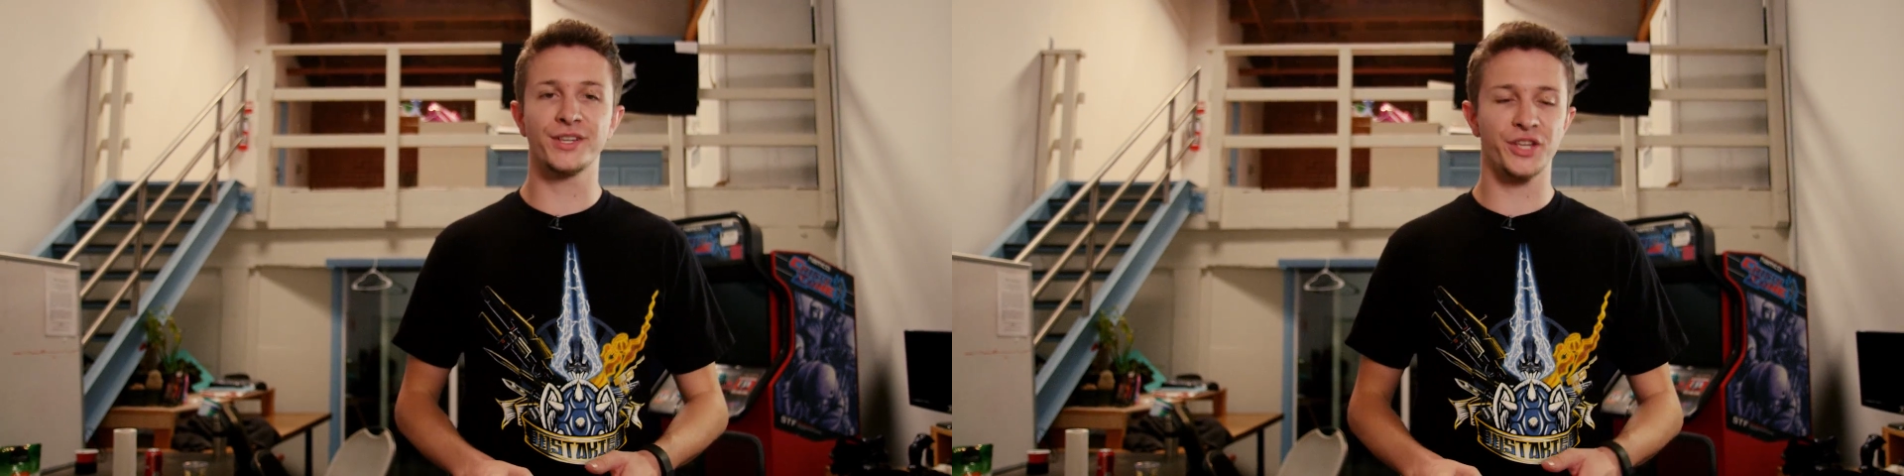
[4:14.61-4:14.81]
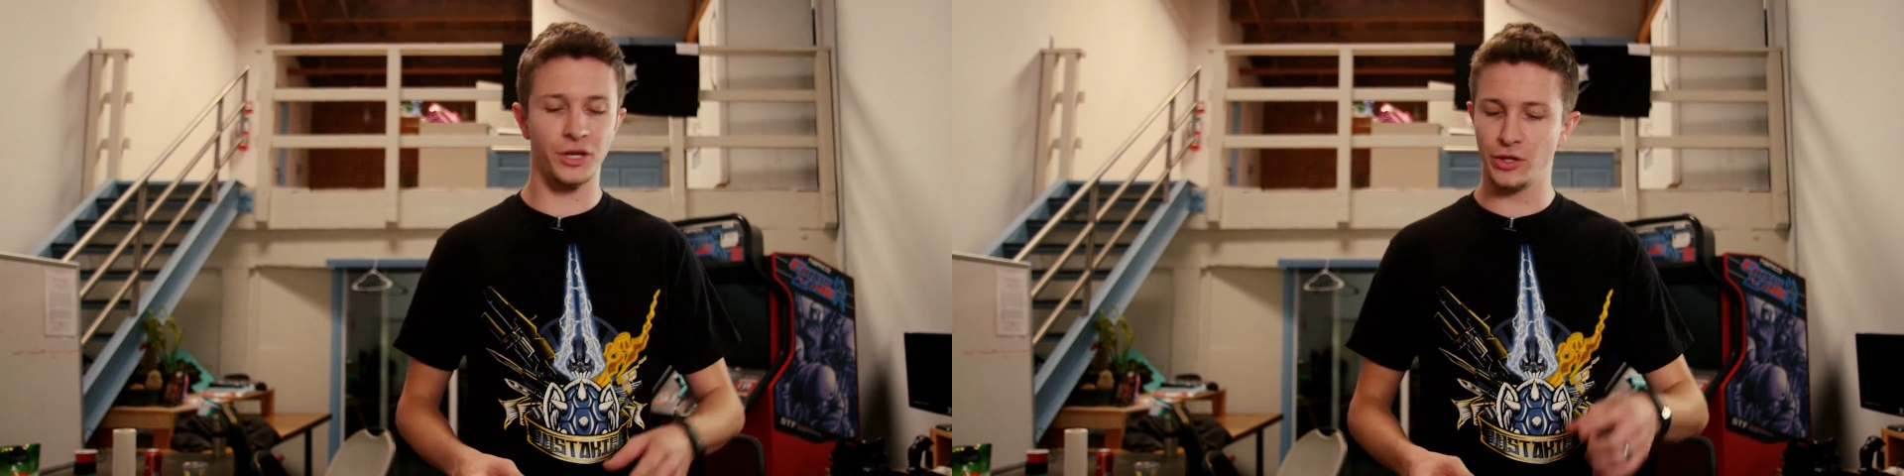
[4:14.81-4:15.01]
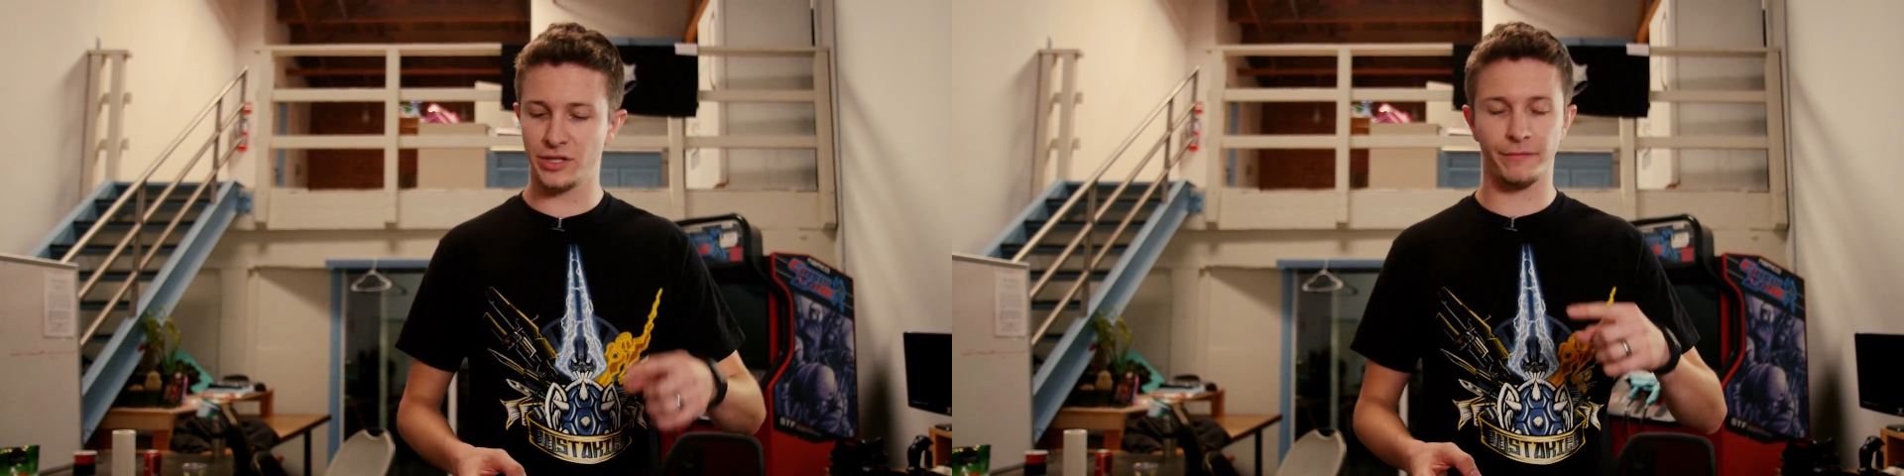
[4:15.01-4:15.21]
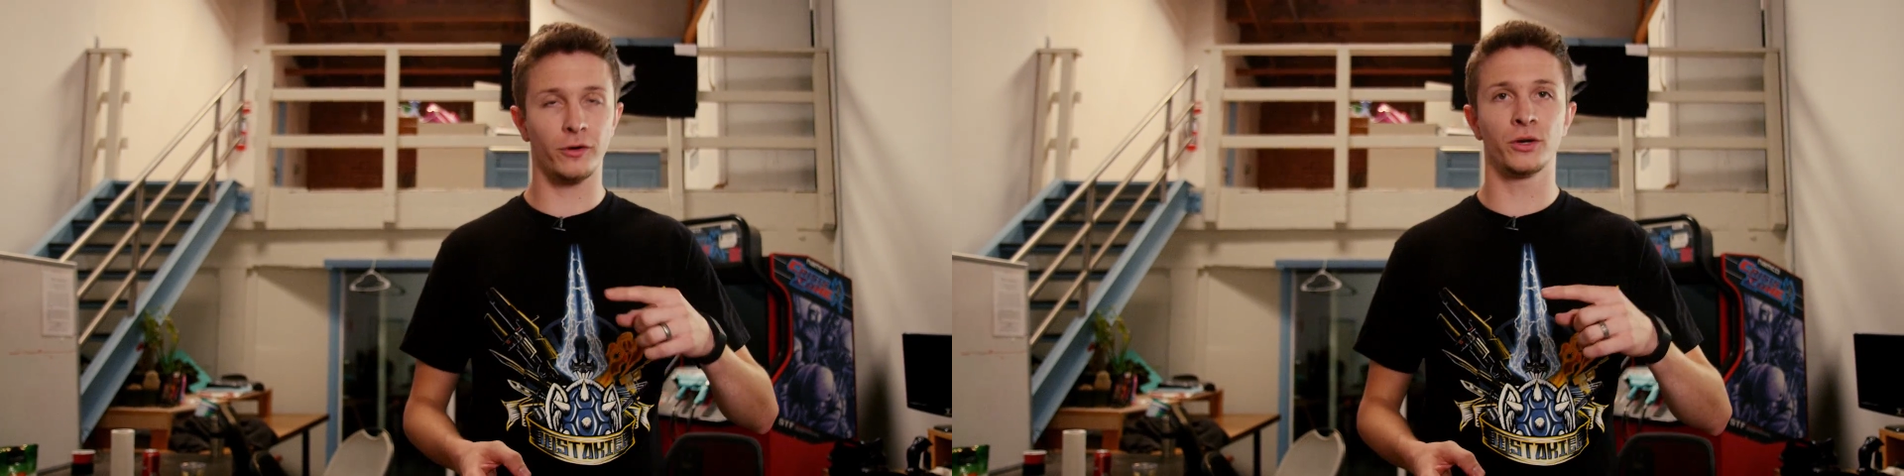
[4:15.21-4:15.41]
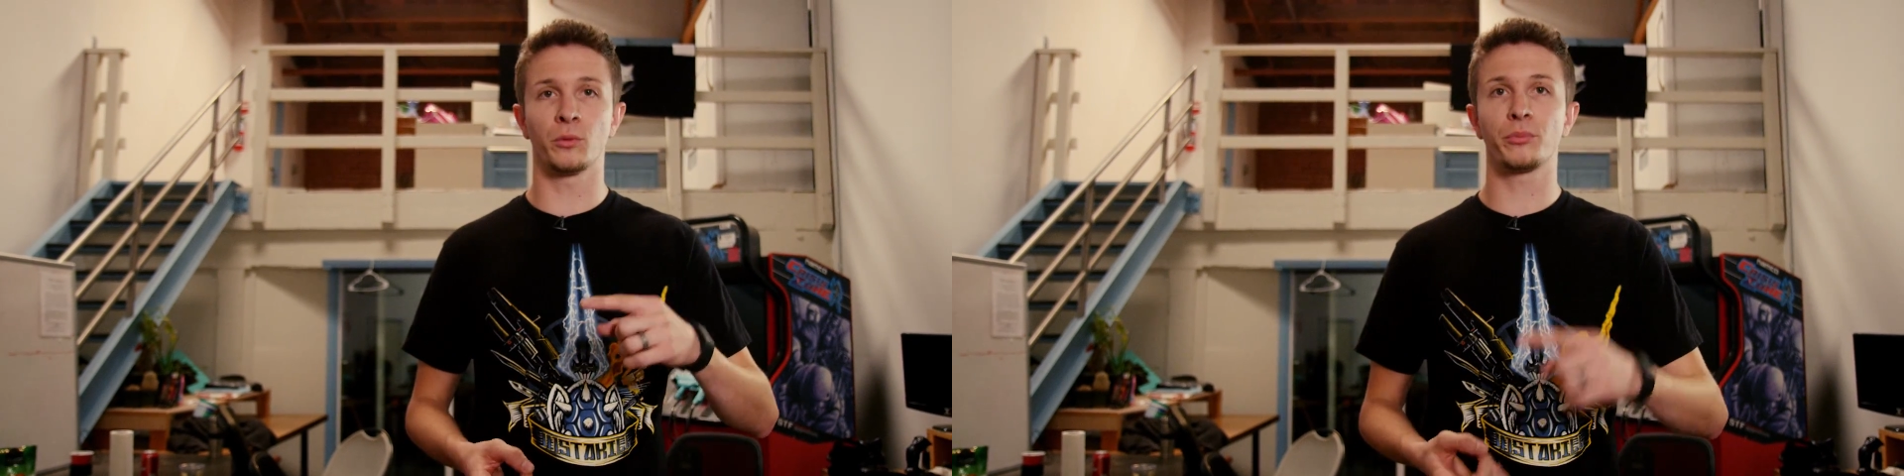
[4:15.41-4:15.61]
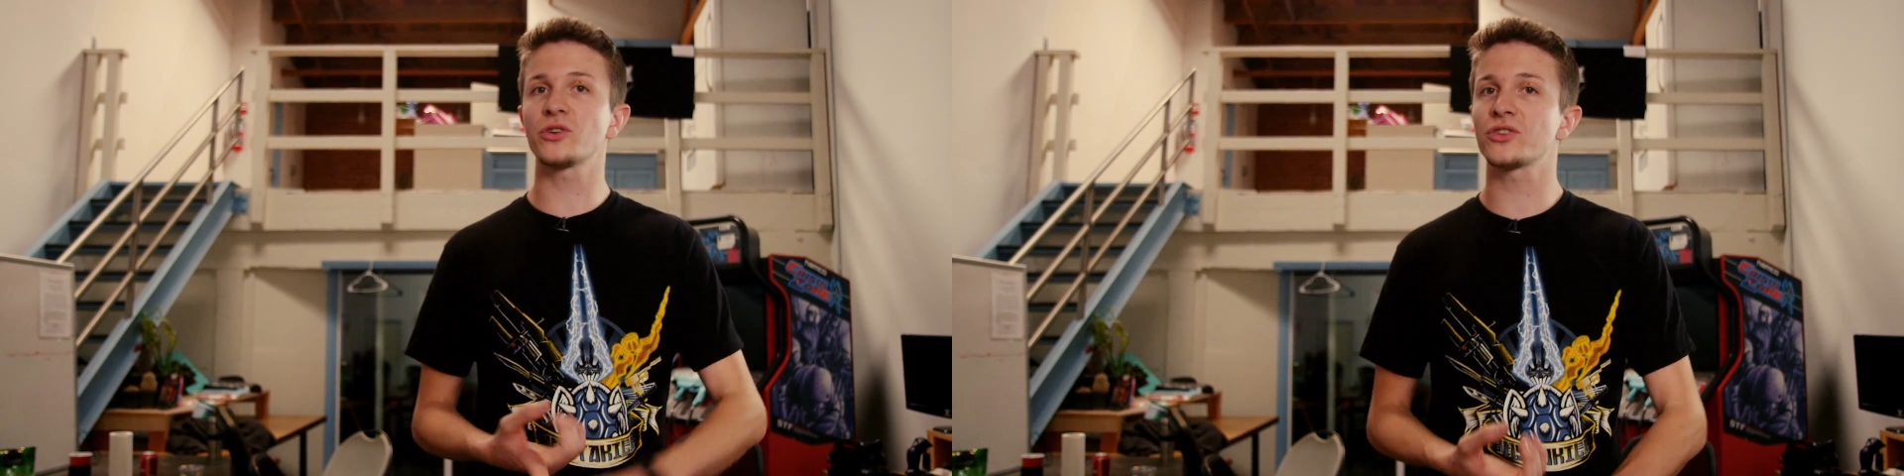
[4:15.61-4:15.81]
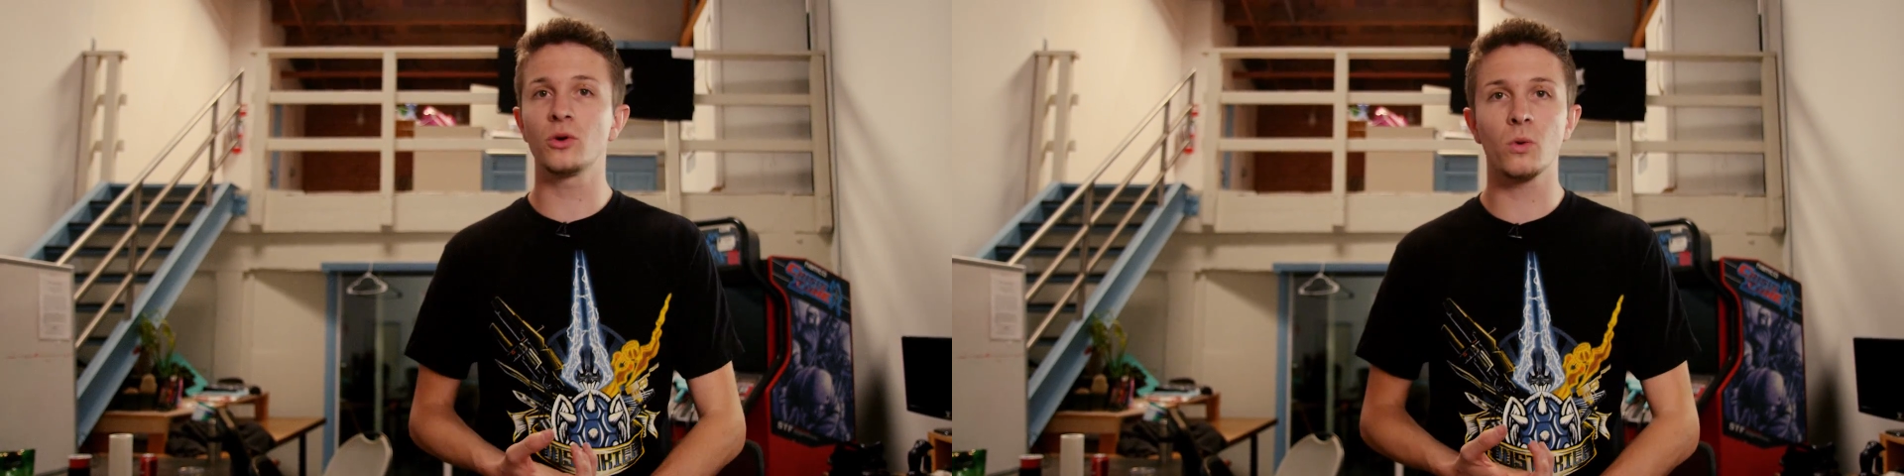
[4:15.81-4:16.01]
so you could use it for your own personal